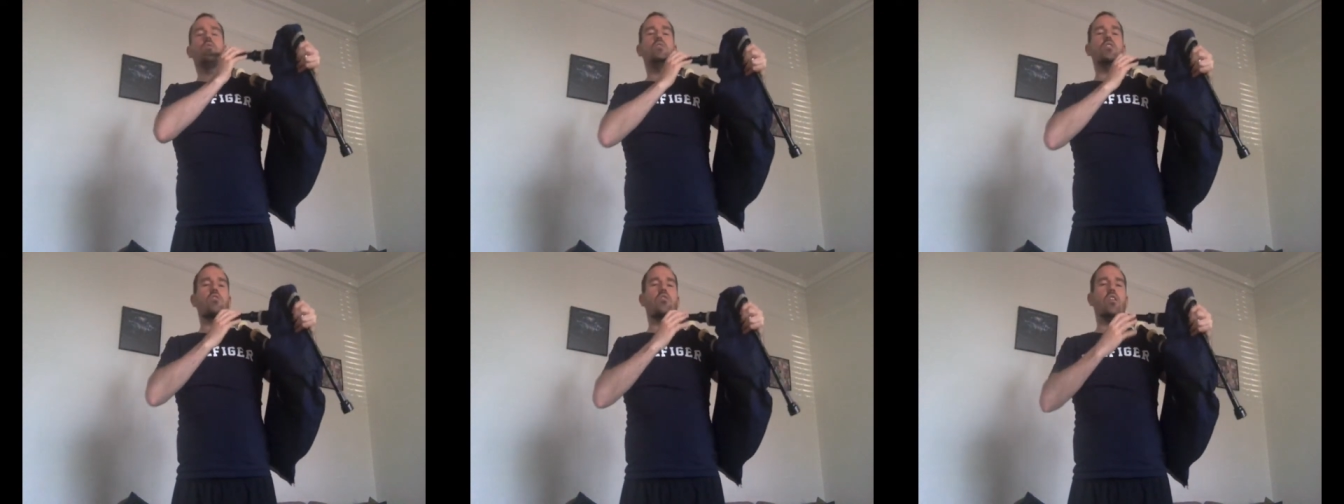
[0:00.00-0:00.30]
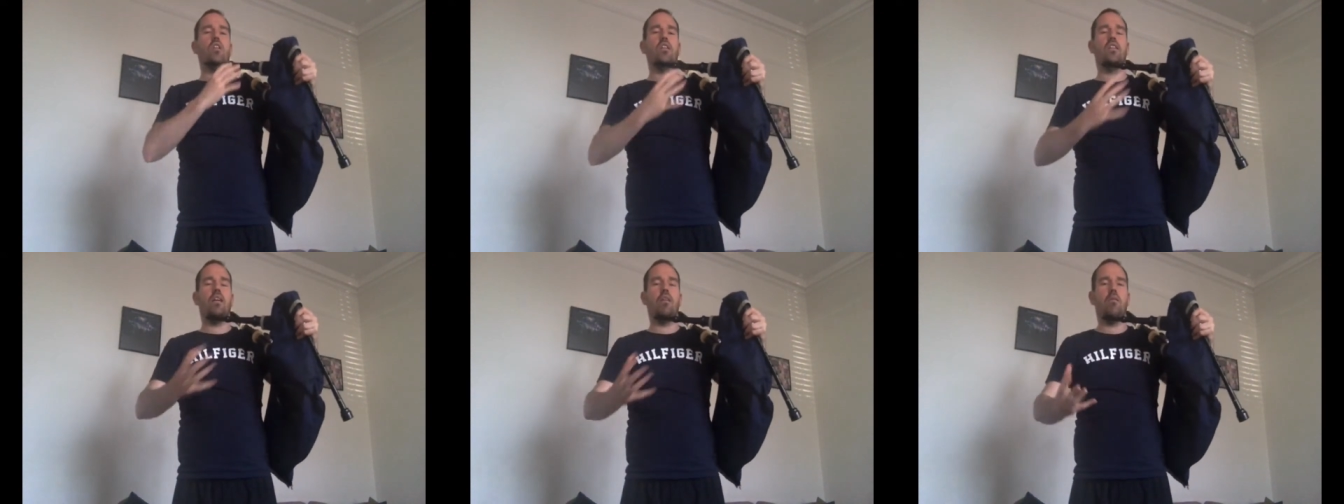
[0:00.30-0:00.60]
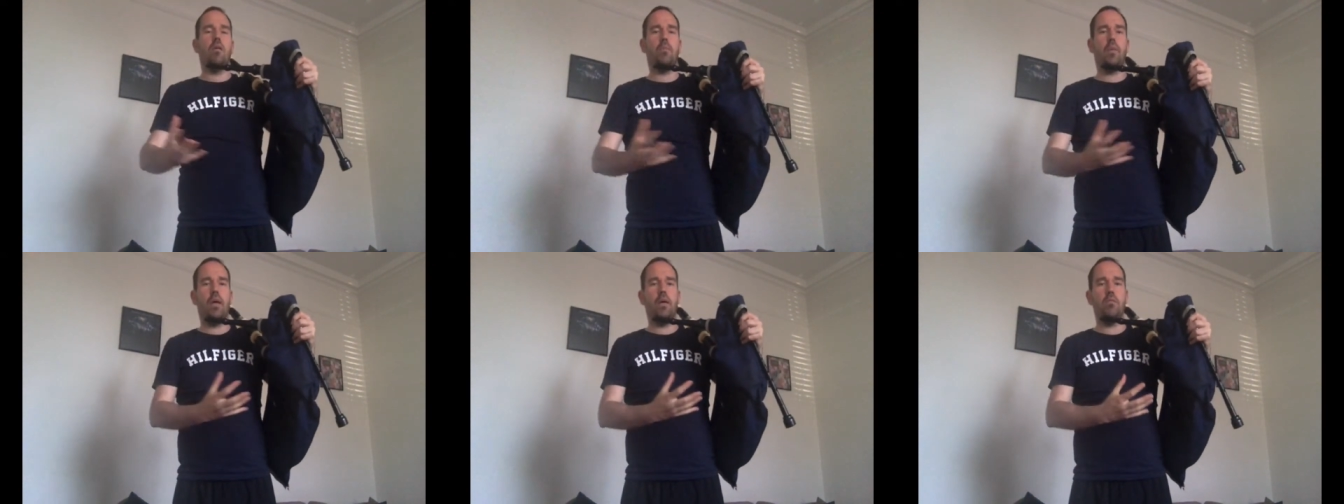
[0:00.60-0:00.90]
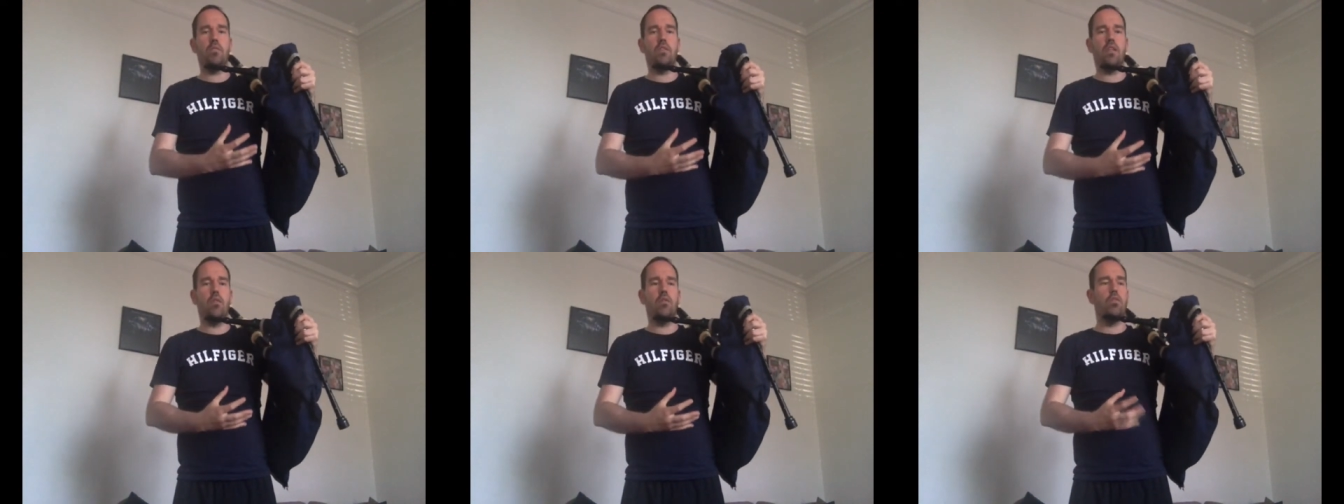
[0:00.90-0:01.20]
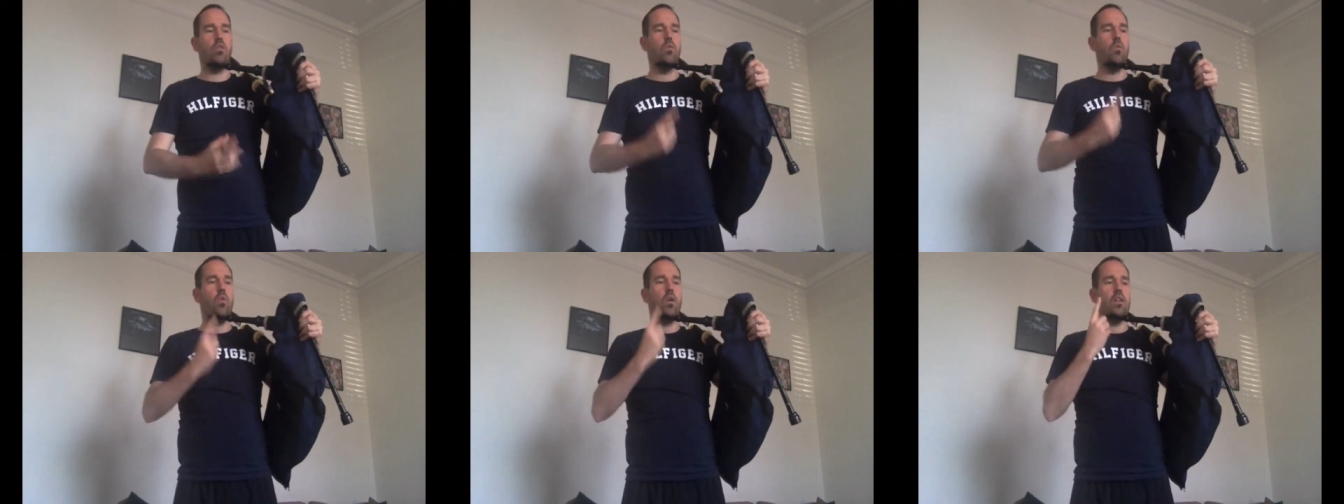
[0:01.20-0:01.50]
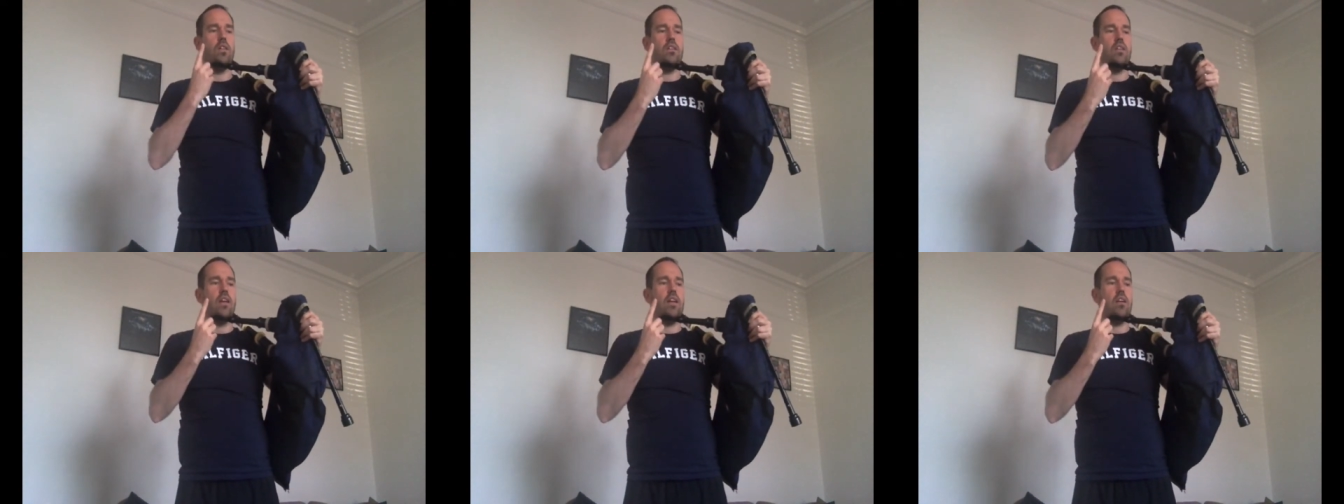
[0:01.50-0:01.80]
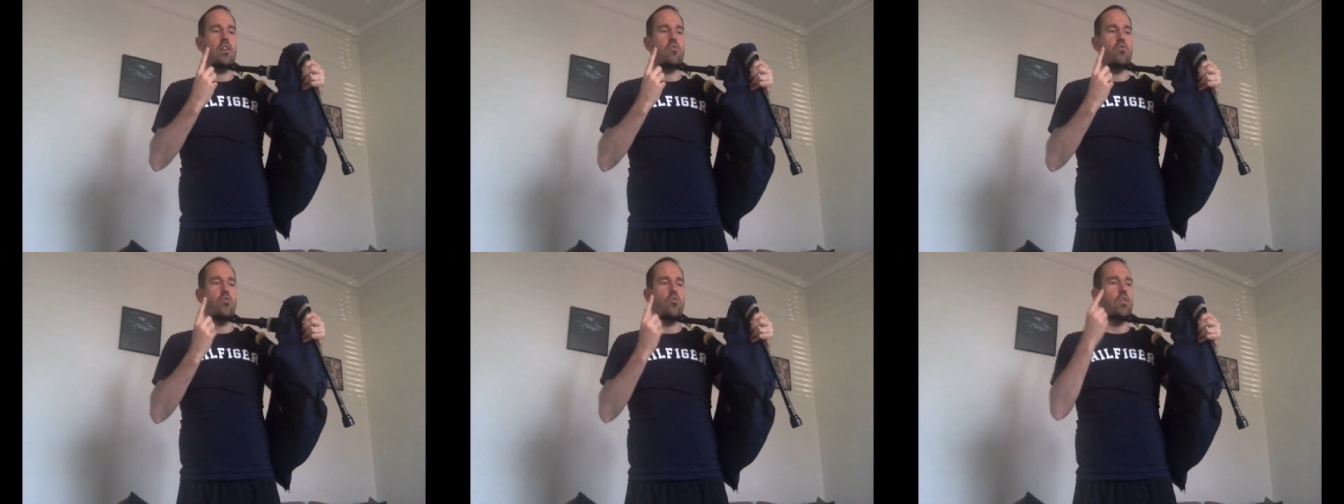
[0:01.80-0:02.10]
just going to take my pipes down to one
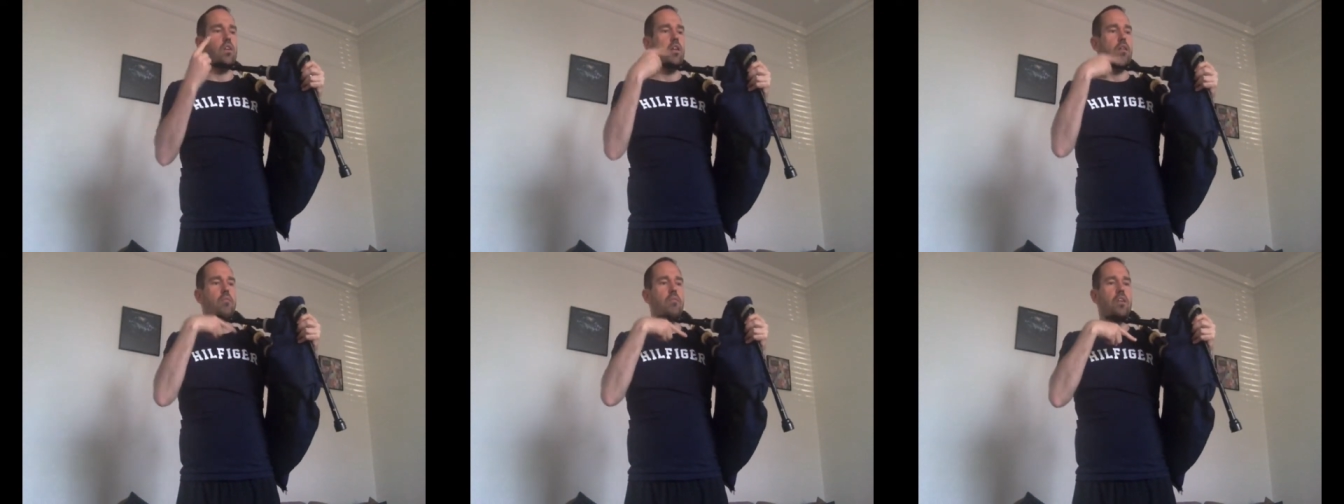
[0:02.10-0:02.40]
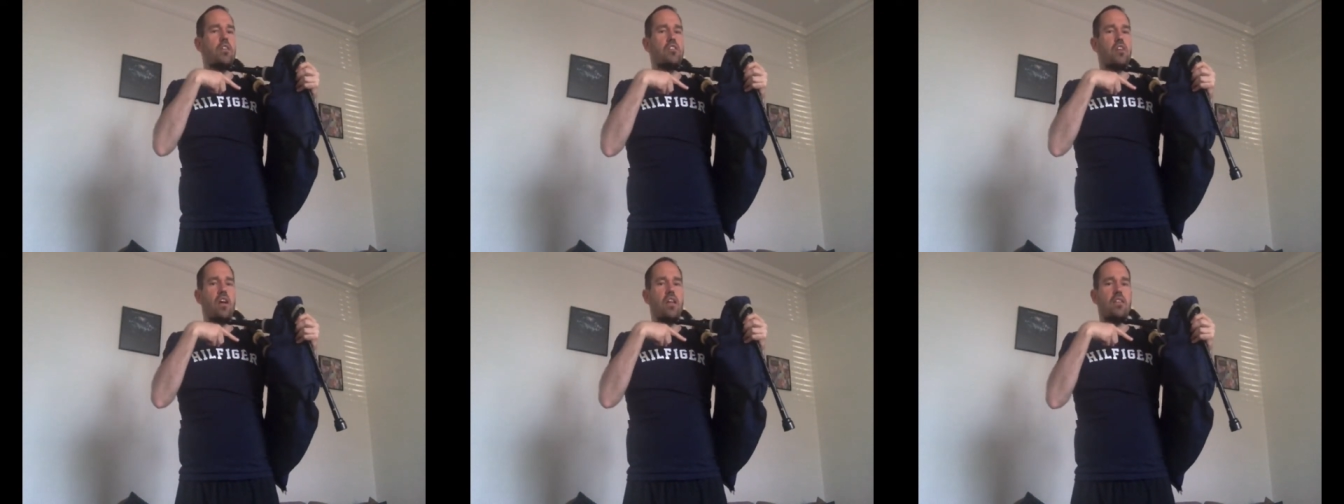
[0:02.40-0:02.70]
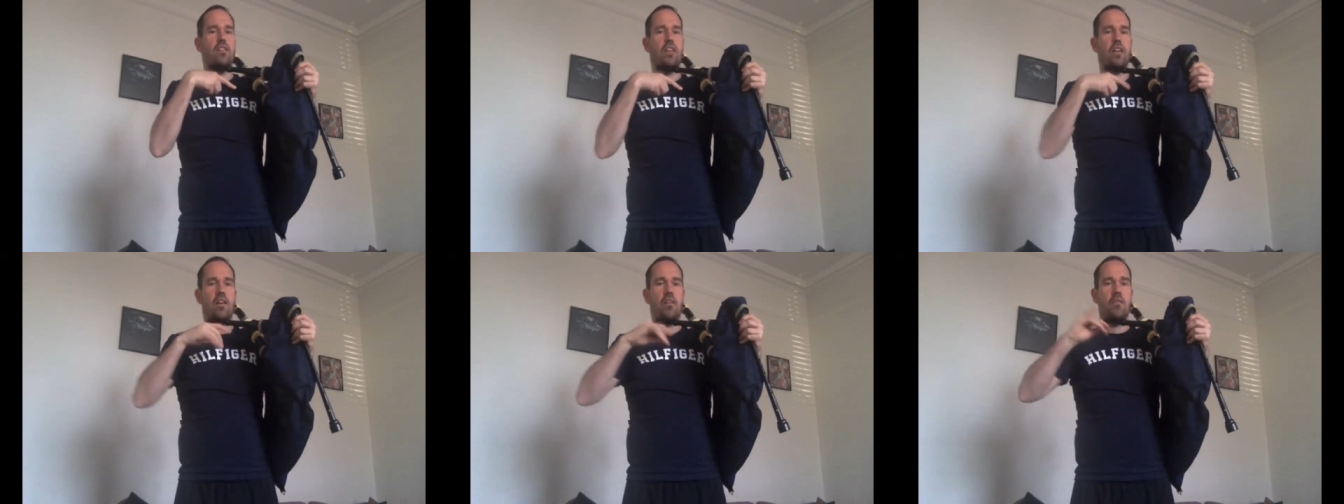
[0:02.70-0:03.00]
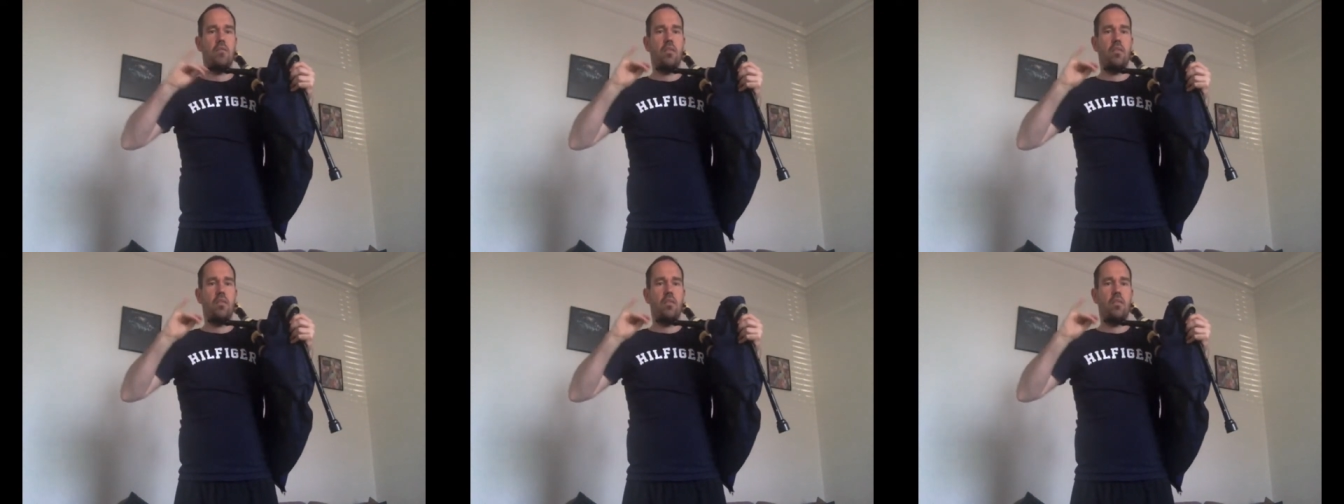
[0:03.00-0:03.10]
tenor drone in my chanter.